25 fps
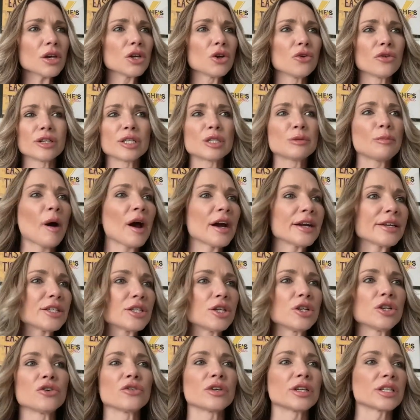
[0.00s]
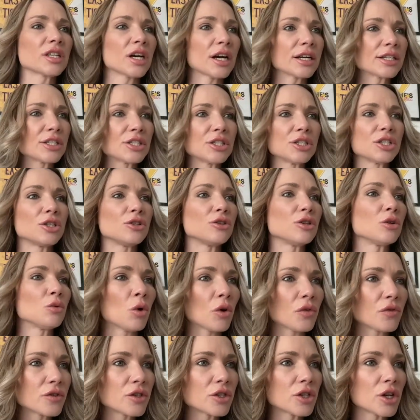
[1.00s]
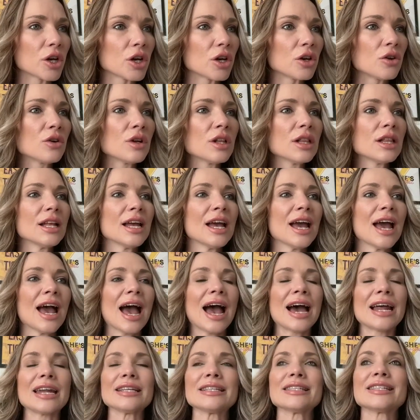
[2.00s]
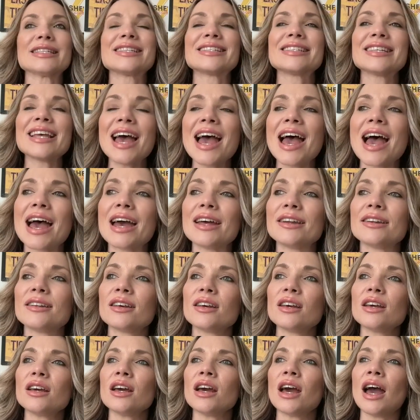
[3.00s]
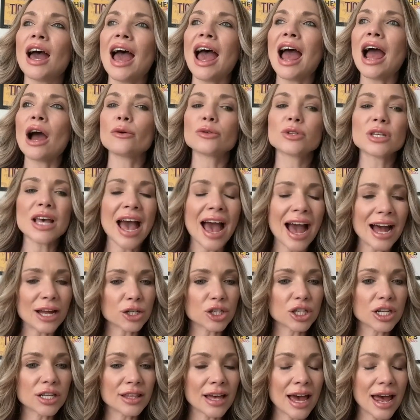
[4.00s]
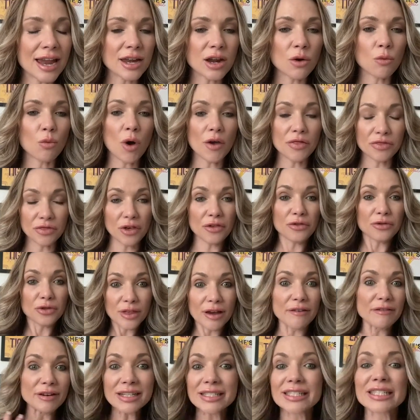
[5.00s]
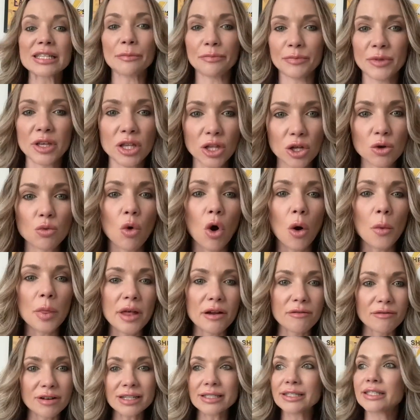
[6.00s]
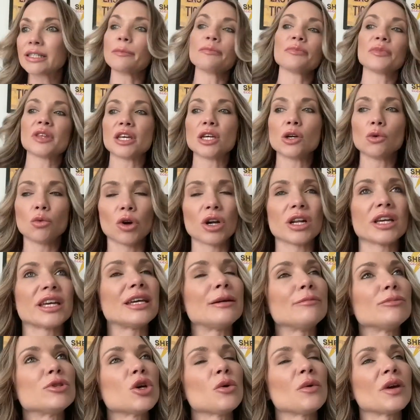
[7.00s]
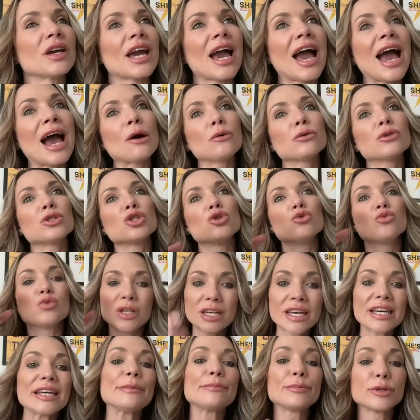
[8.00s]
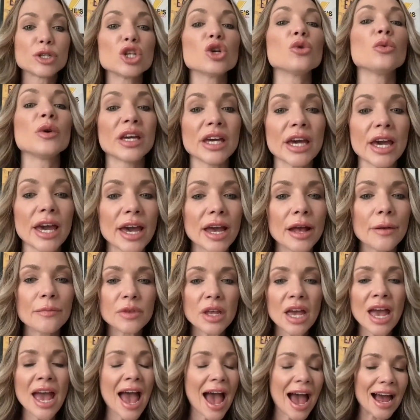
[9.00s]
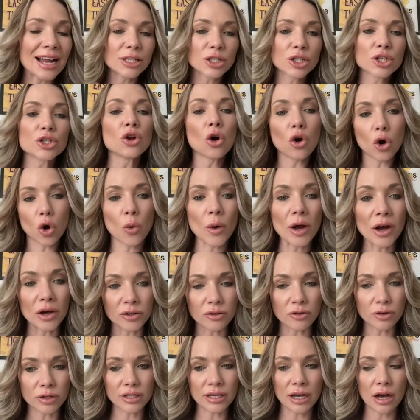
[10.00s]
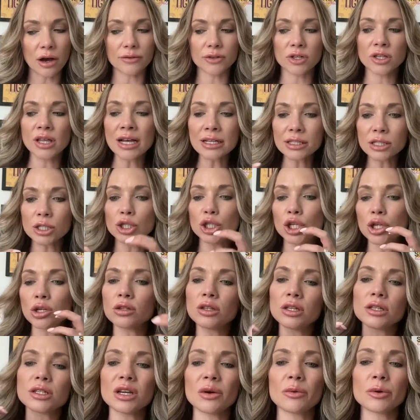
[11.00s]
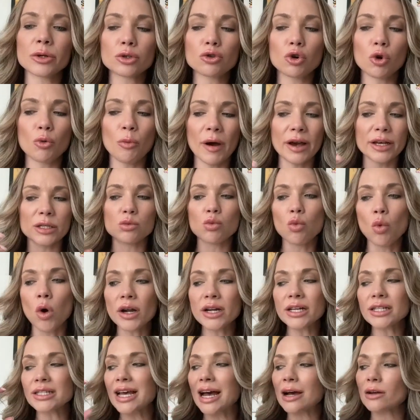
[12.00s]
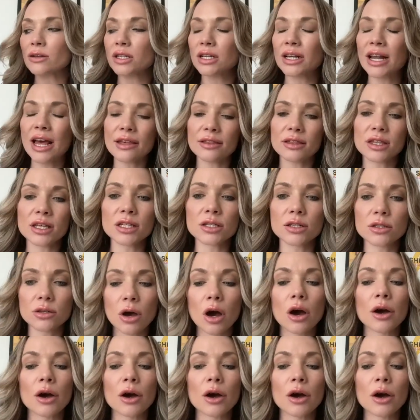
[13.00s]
you're inspired to do, you're excited to do, you want to do. And instead, how to actually then, when there is something you want, there is something you want to keep doing, how to keep doing it and to not quit on yourself. So that's the two things I want to talk about. Is one is how to let things